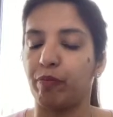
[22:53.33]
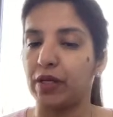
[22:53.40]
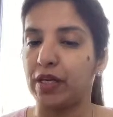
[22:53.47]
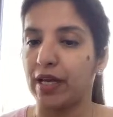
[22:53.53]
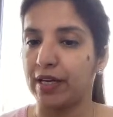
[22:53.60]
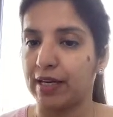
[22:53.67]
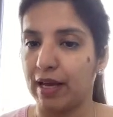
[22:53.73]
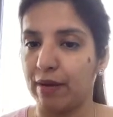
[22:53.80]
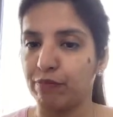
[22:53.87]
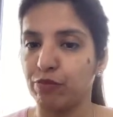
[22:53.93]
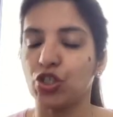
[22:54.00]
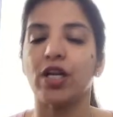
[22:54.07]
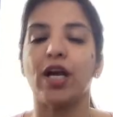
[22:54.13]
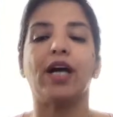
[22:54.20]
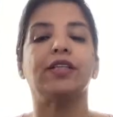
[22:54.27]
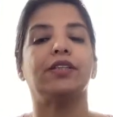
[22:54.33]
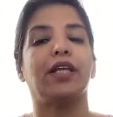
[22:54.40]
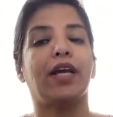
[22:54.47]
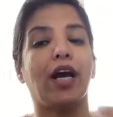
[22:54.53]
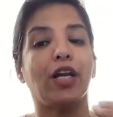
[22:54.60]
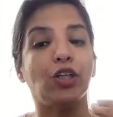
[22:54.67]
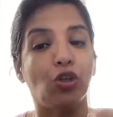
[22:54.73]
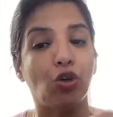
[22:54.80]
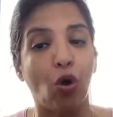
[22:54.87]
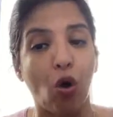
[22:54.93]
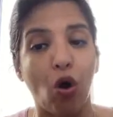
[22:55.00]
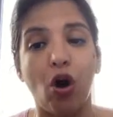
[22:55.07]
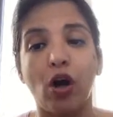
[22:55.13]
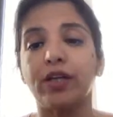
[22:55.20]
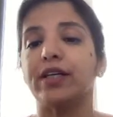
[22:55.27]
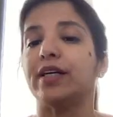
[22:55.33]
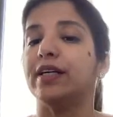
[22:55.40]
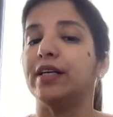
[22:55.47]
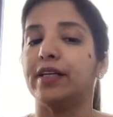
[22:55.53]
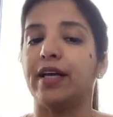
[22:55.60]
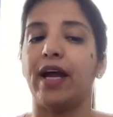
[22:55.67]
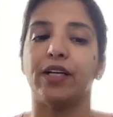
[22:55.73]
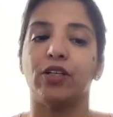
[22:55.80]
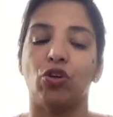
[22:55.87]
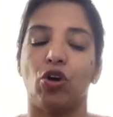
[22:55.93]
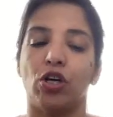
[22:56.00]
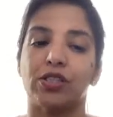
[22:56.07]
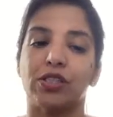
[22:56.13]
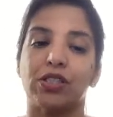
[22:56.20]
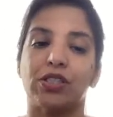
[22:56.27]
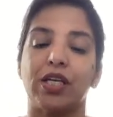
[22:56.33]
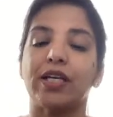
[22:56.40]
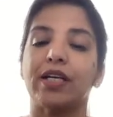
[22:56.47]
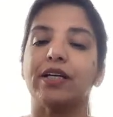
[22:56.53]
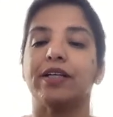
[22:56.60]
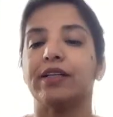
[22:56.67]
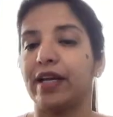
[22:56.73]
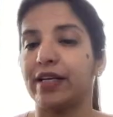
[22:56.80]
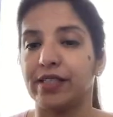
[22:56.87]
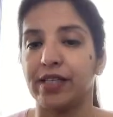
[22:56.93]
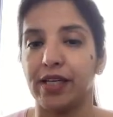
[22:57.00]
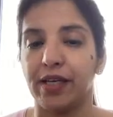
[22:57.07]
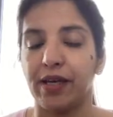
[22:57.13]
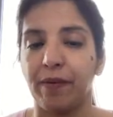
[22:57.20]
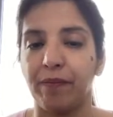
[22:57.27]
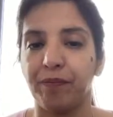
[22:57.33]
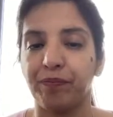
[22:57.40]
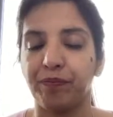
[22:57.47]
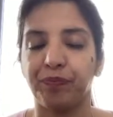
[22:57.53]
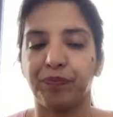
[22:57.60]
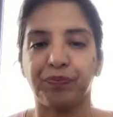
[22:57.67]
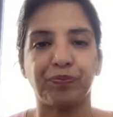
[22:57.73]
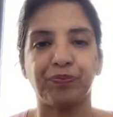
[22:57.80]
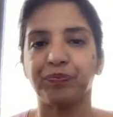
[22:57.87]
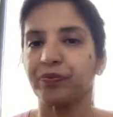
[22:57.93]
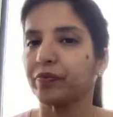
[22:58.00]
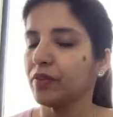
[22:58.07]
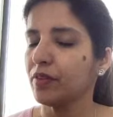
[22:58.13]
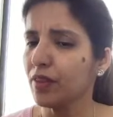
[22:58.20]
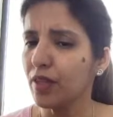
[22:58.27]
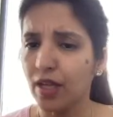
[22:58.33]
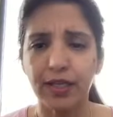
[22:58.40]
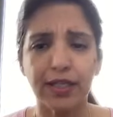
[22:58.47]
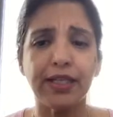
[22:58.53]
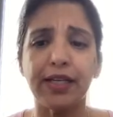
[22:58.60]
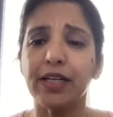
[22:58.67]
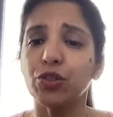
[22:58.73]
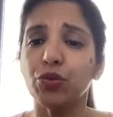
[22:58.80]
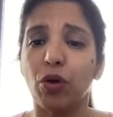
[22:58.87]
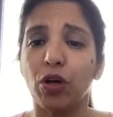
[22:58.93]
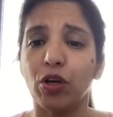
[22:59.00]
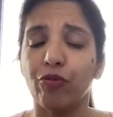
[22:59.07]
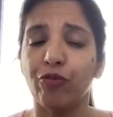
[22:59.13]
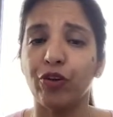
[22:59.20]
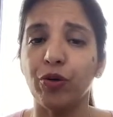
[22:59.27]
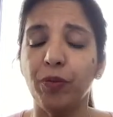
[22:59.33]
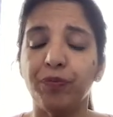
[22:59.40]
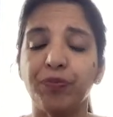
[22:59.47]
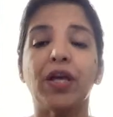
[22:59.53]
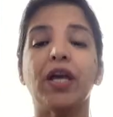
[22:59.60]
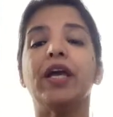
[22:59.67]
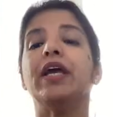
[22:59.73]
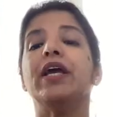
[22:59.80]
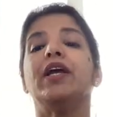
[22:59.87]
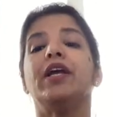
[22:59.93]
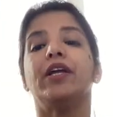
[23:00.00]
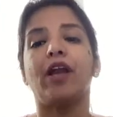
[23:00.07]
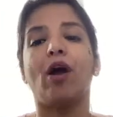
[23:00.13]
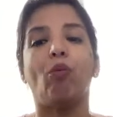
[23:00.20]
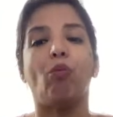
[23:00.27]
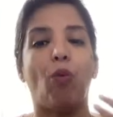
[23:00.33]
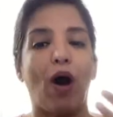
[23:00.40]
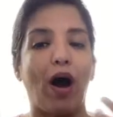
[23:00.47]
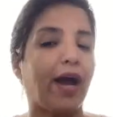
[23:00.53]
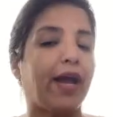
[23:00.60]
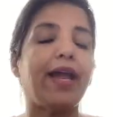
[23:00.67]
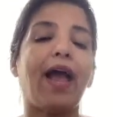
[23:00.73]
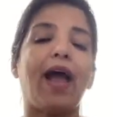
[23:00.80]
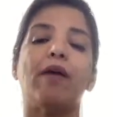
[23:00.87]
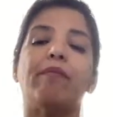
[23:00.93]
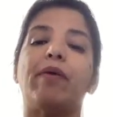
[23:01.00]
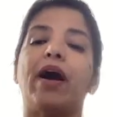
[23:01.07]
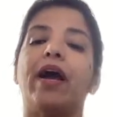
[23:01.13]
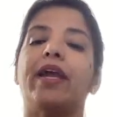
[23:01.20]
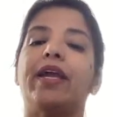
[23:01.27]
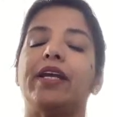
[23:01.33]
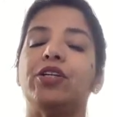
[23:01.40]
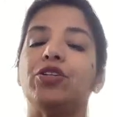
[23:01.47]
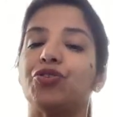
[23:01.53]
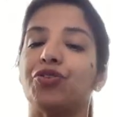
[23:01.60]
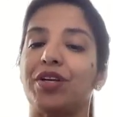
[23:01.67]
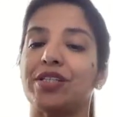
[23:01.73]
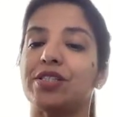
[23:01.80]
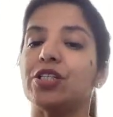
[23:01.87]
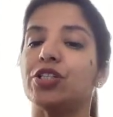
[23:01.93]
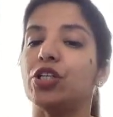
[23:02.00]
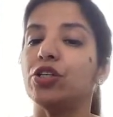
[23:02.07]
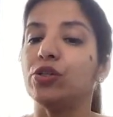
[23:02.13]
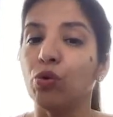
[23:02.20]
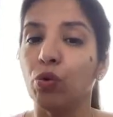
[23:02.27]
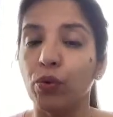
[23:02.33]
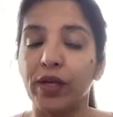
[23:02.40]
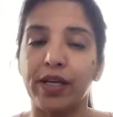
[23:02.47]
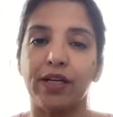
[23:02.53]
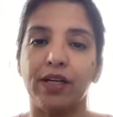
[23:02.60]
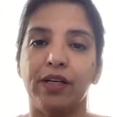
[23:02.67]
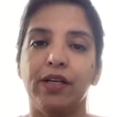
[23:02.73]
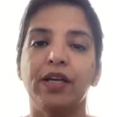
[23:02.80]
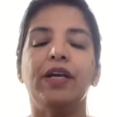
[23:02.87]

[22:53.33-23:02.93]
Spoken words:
preeclampsia. They are not a diagnostic criteria. Clear to all of you? Now, why am I interested in knowing